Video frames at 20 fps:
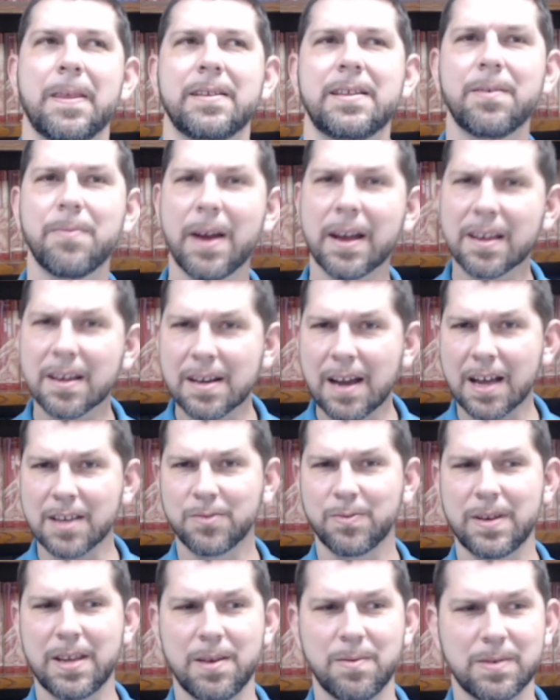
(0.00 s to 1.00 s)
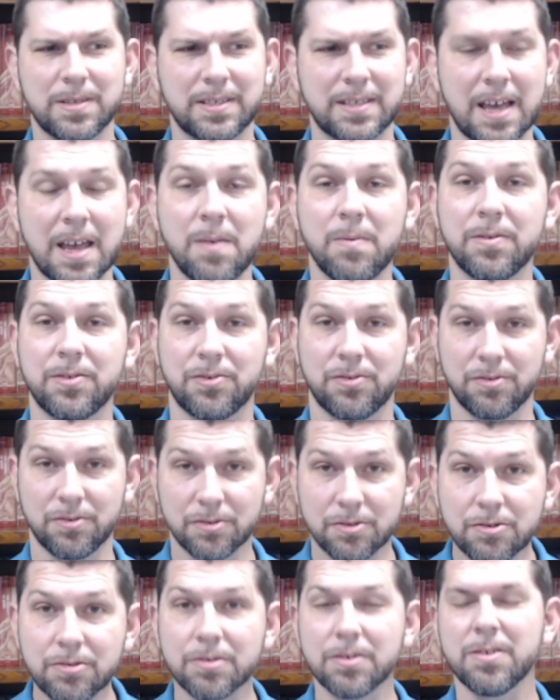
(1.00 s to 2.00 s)
They recognized what he was saying was
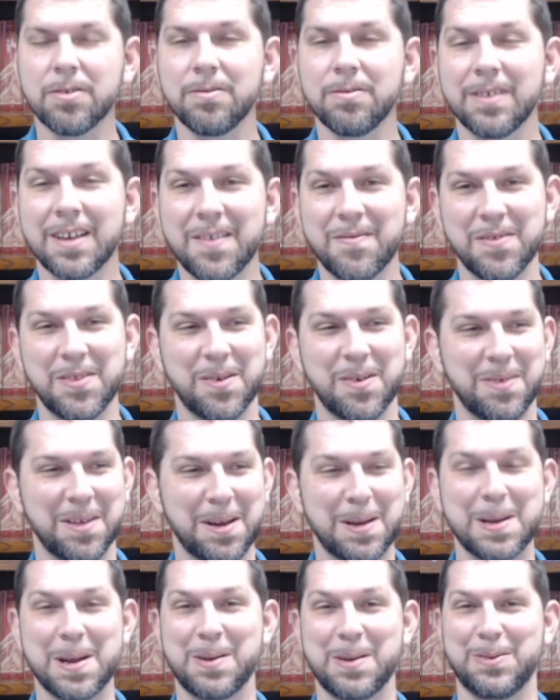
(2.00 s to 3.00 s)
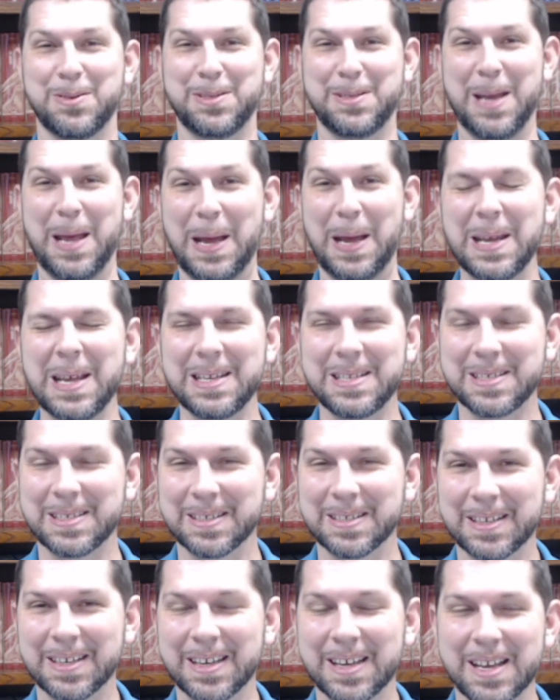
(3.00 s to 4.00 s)
true, even though they didn't understand it.
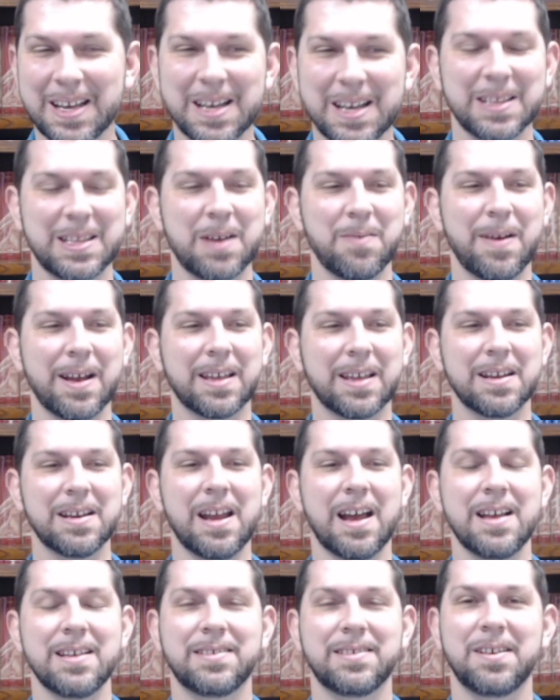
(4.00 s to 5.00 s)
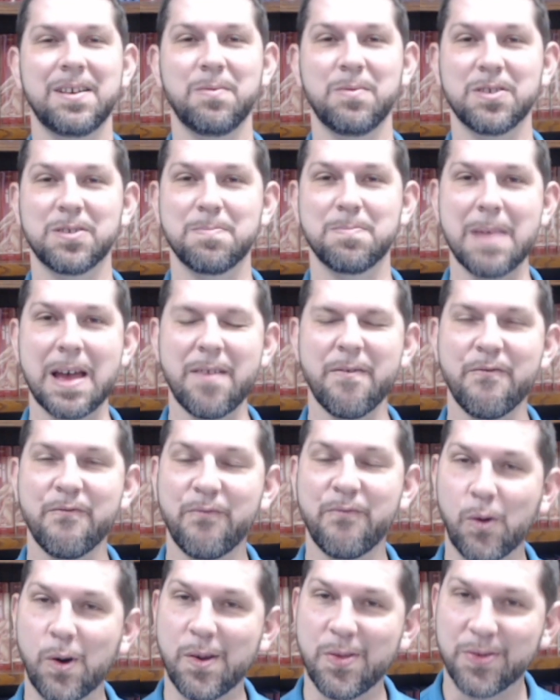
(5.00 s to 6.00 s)
They recognized that it was meant
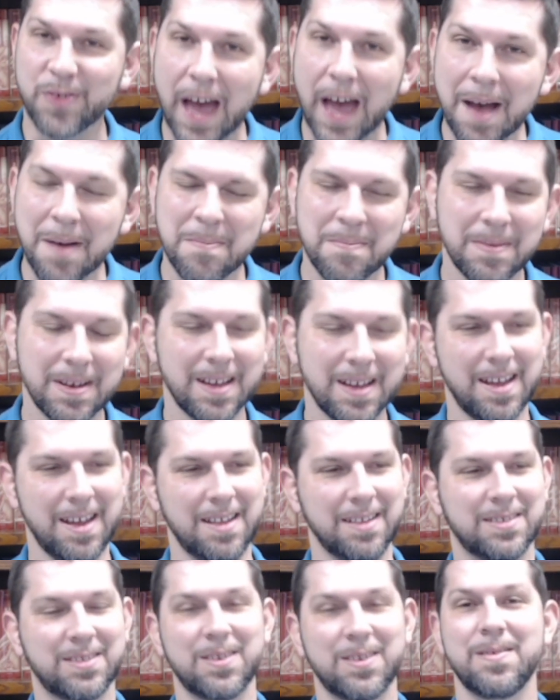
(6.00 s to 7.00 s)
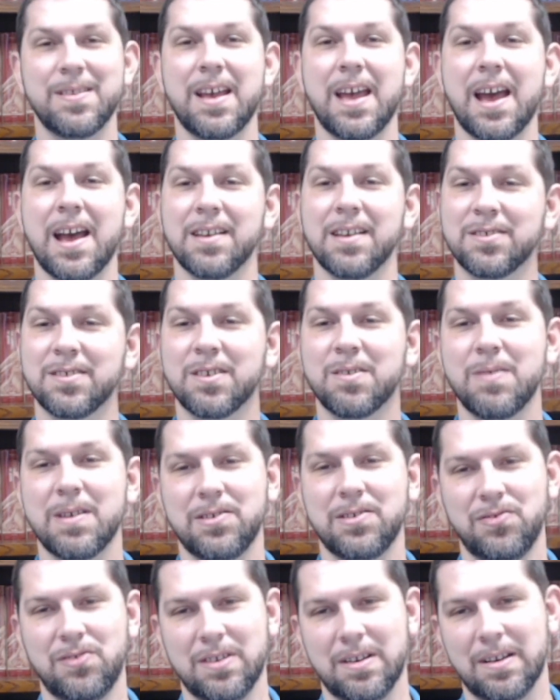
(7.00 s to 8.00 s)
for them, and so they asked the
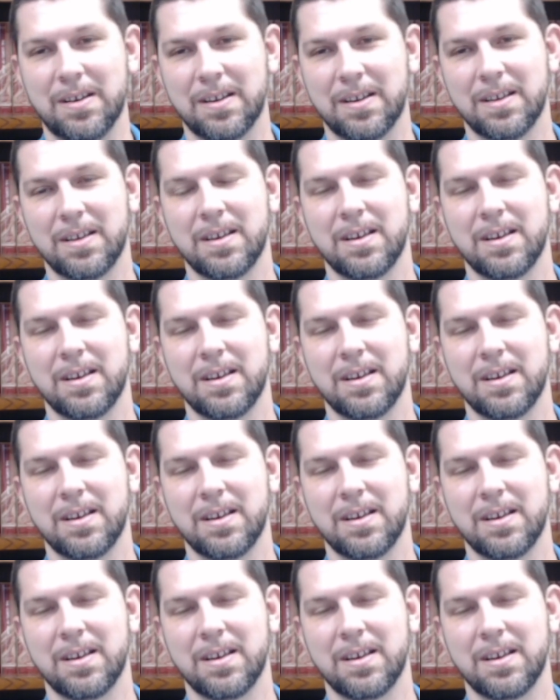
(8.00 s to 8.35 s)
question.